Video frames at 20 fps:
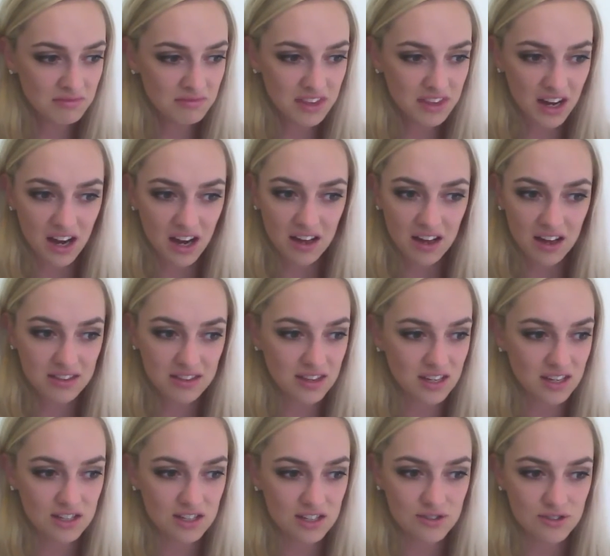There are
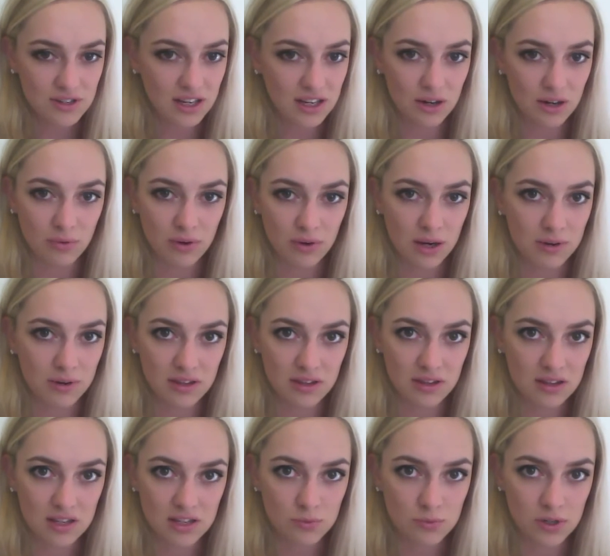things you can get away with in
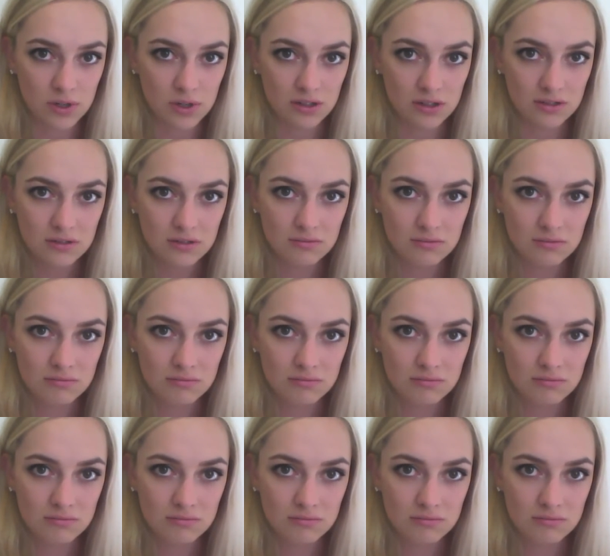this world.